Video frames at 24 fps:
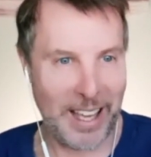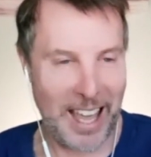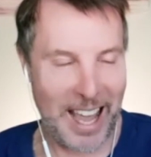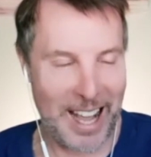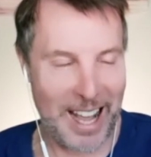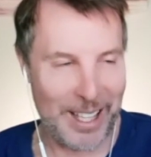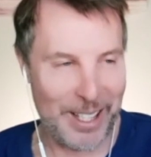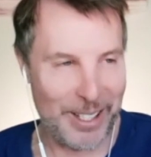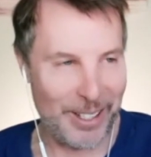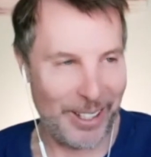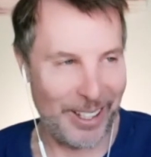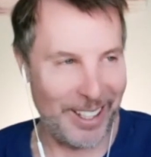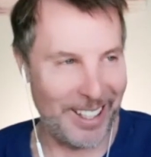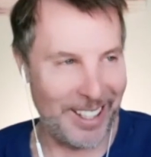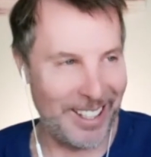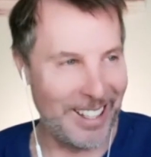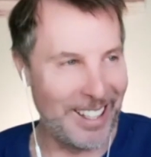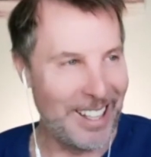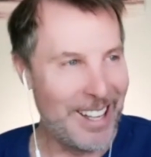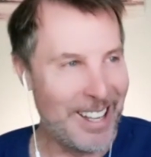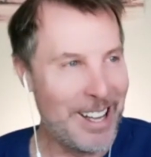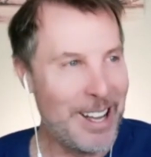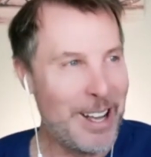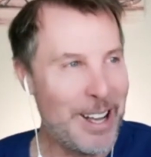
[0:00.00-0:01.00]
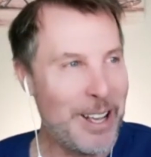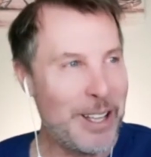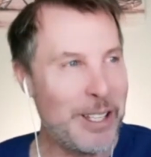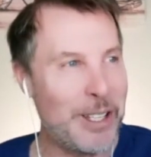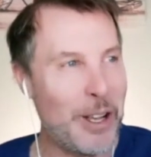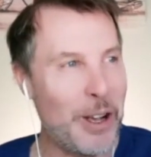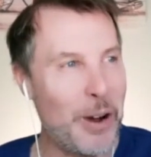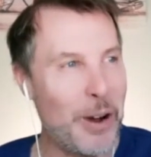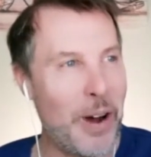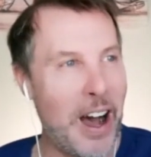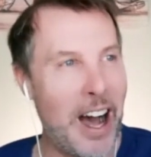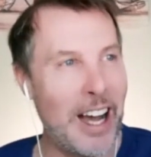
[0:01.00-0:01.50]
cancer
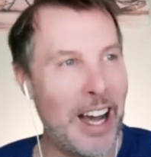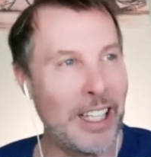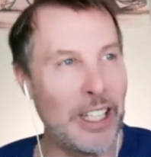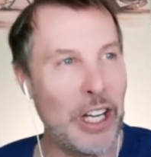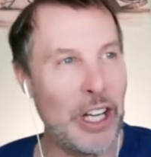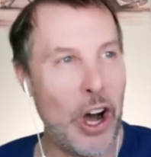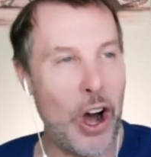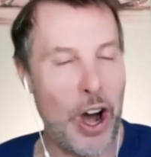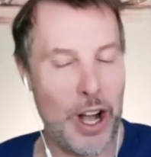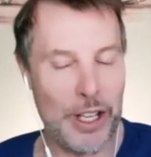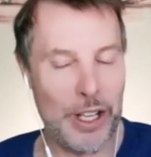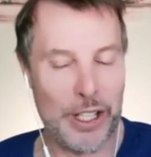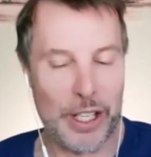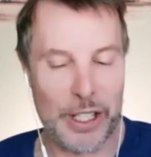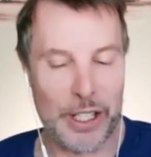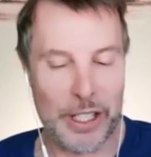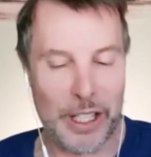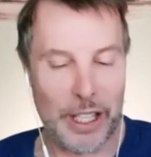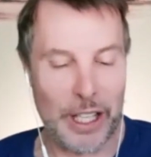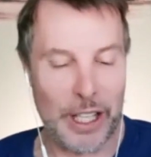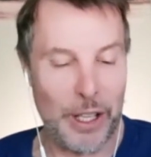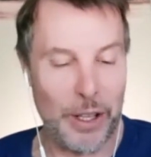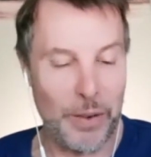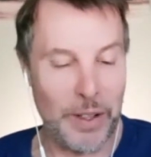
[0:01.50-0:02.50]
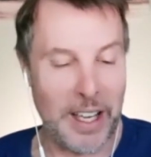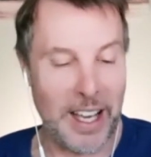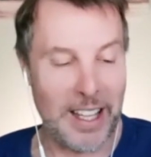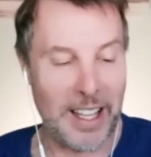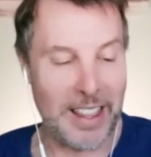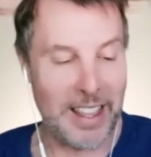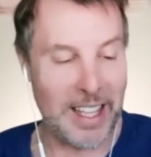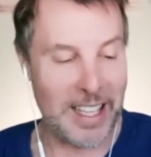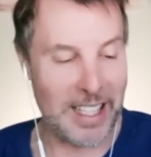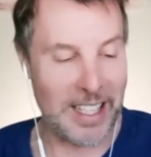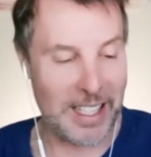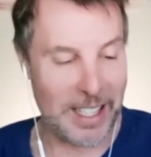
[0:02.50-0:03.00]
so unconsciously, you
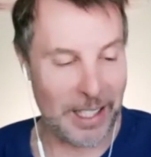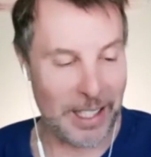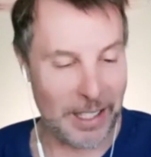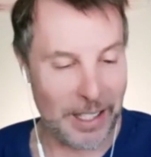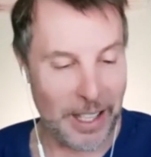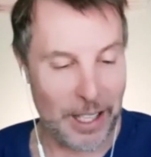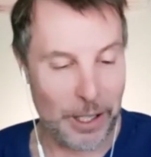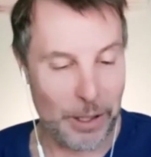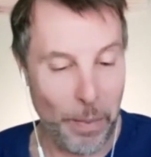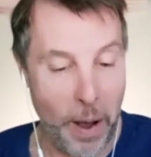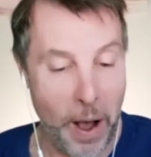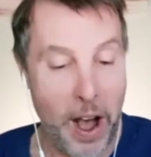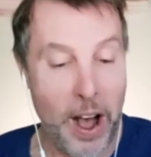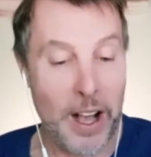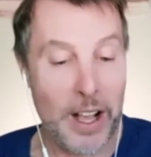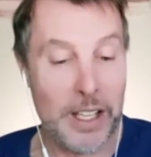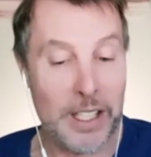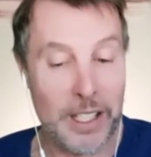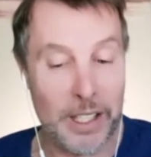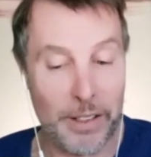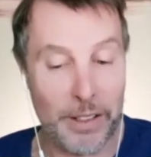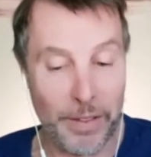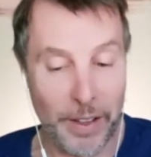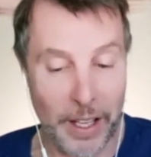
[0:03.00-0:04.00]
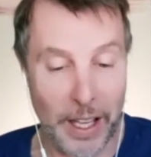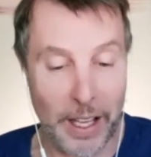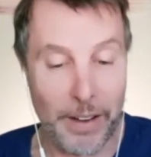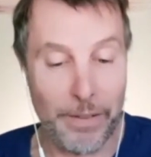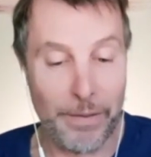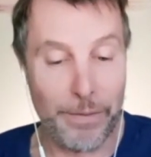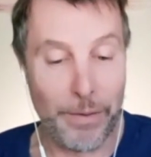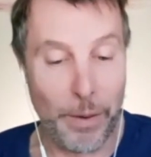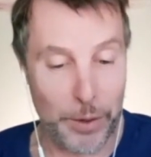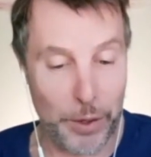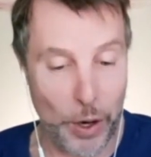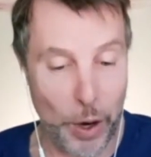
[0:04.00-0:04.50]
get this this positive hit
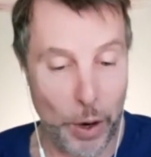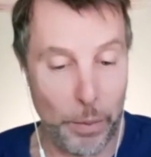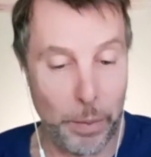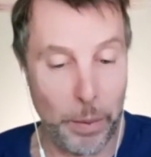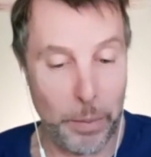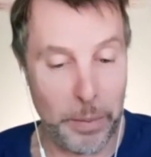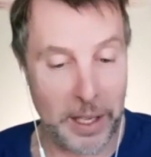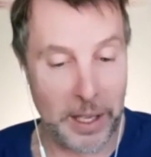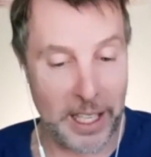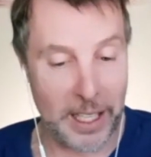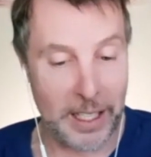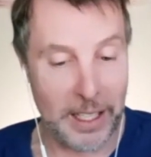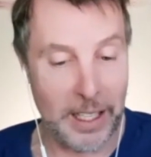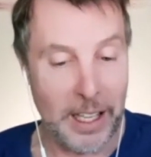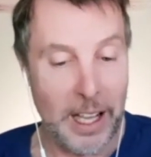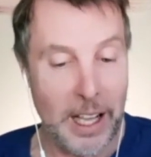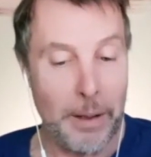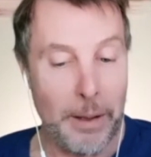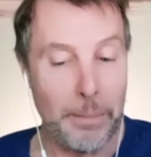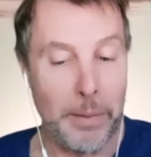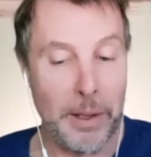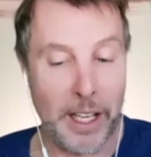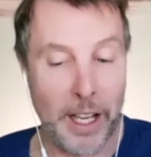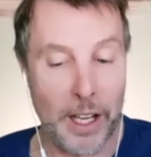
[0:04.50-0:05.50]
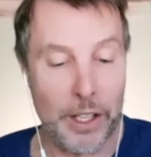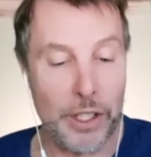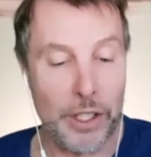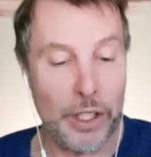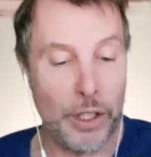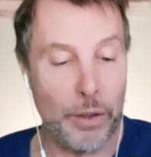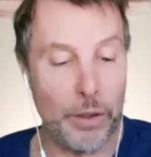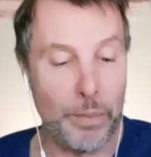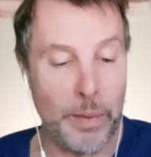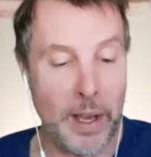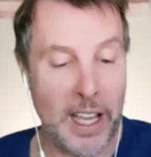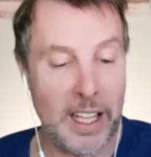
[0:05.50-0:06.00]
from dopamine because
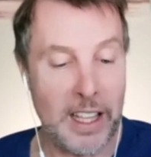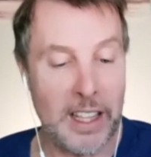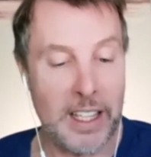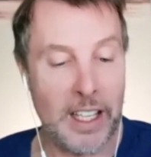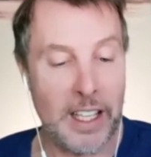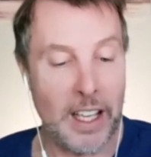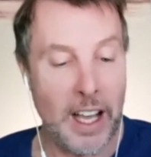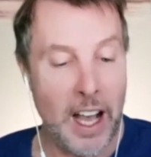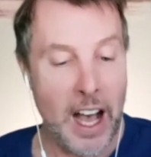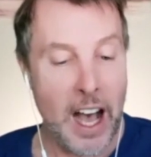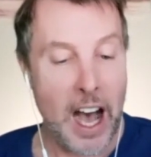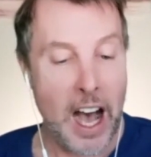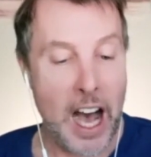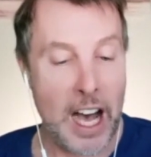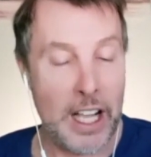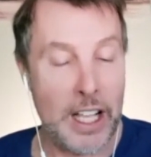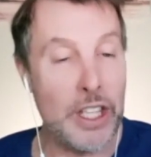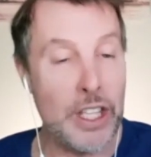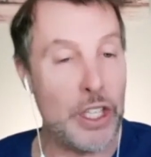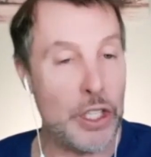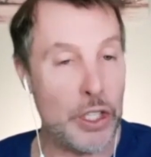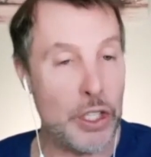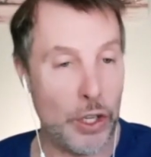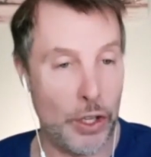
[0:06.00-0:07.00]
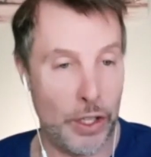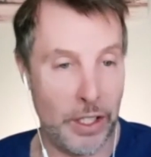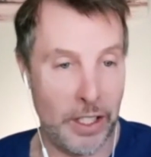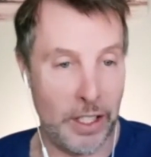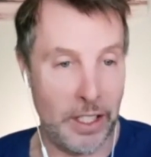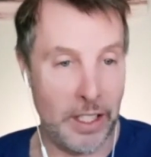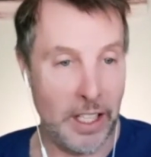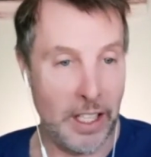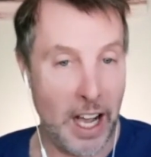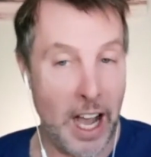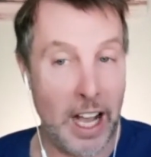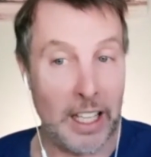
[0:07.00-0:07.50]
you made the
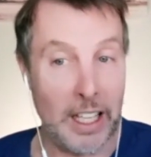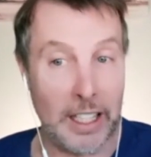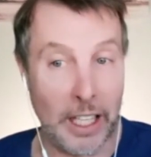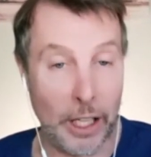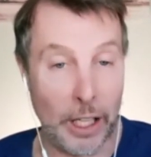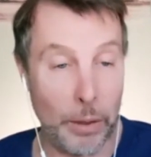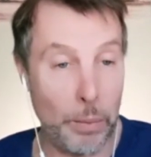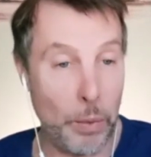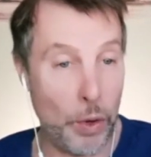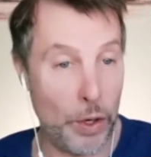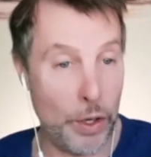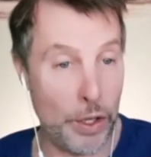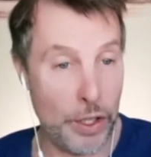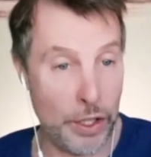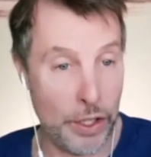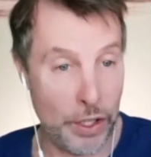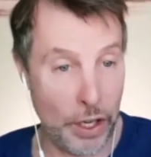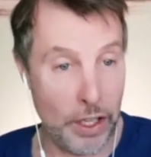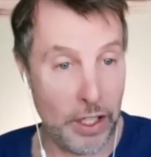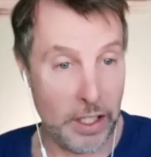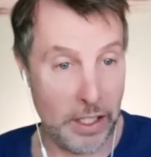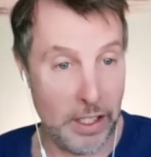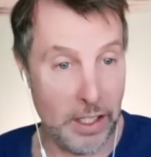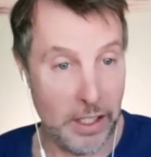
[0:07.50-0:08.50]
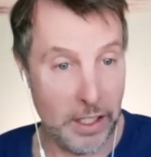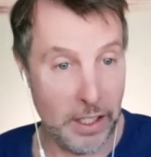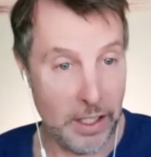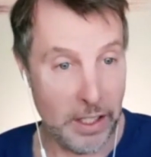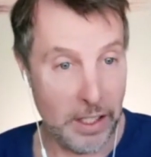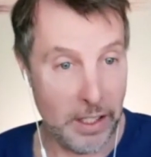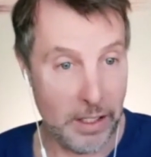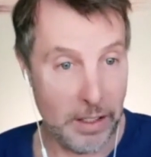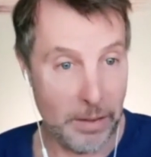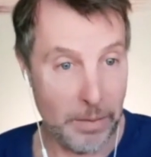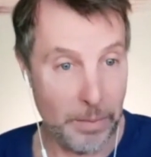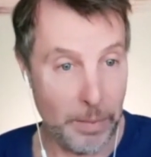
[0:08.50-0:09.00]
uncertain a little more certain
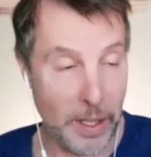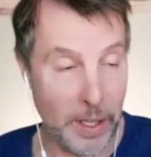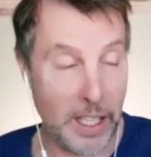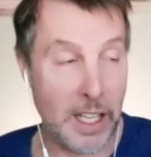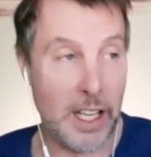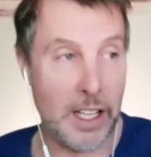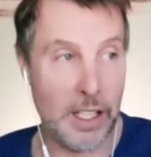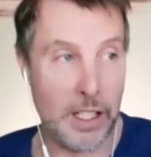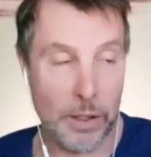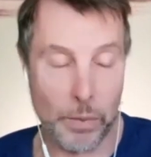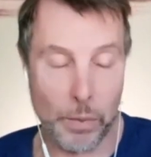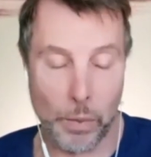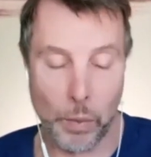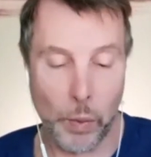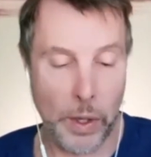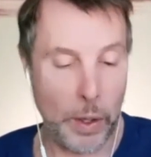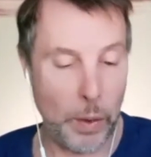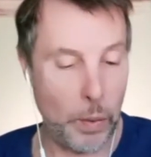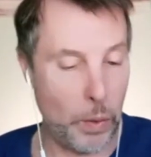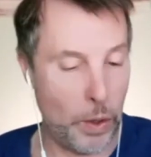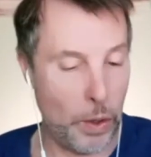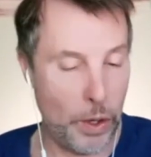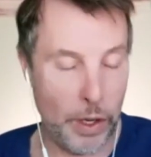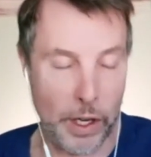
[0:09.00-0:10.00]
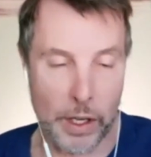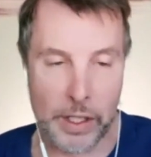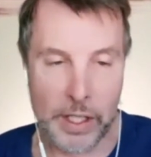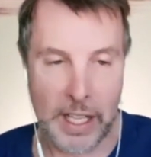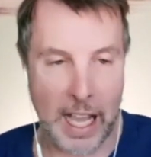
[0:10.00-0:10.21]
hmm. because mm. we worriers